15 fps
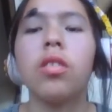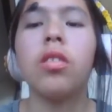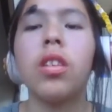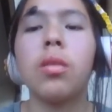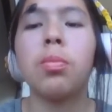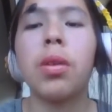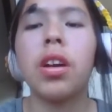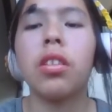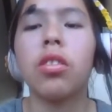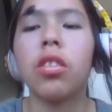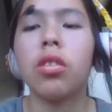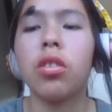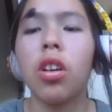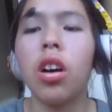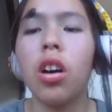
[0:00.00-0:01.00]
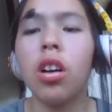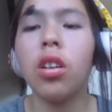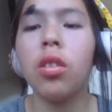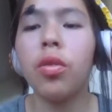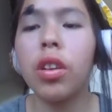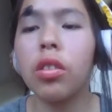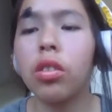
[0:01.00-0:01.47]
depict a
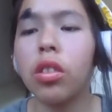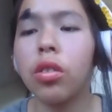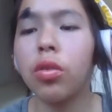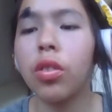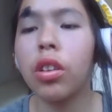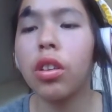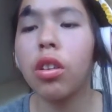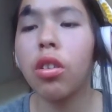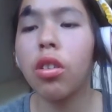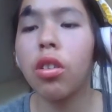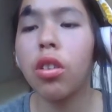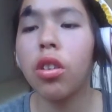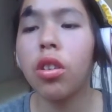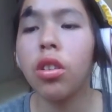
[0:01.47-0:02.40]
tall, faceless figure,